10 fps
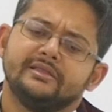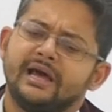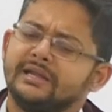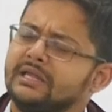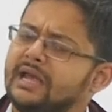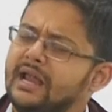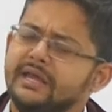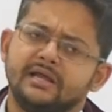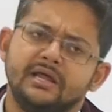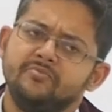Then
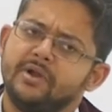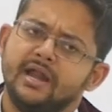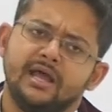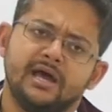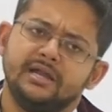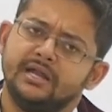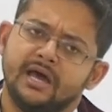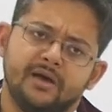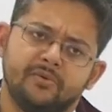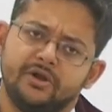kallikrein, bradykinin I
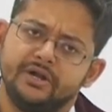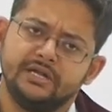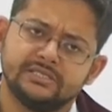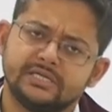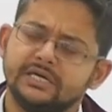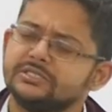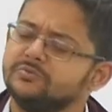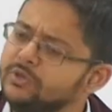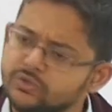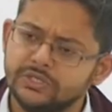have already discussed.
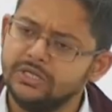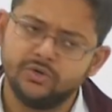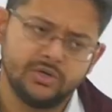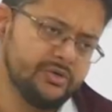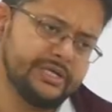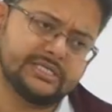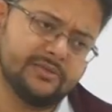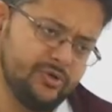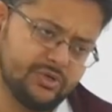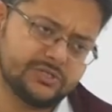Mucin, you know, that's the
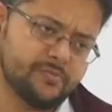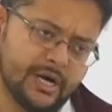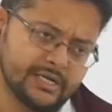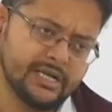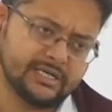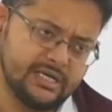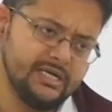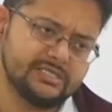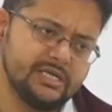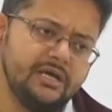mucus part that
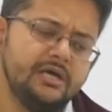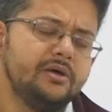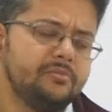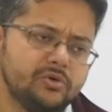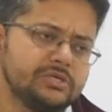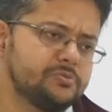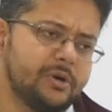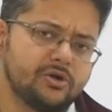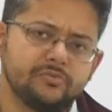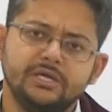creates the mucus
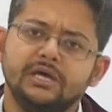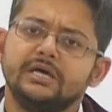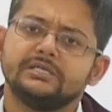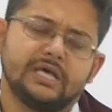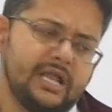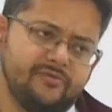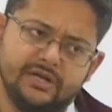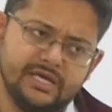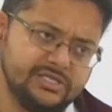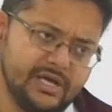part of the
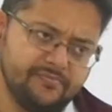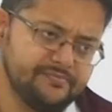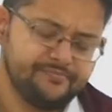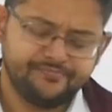salivary enzyme.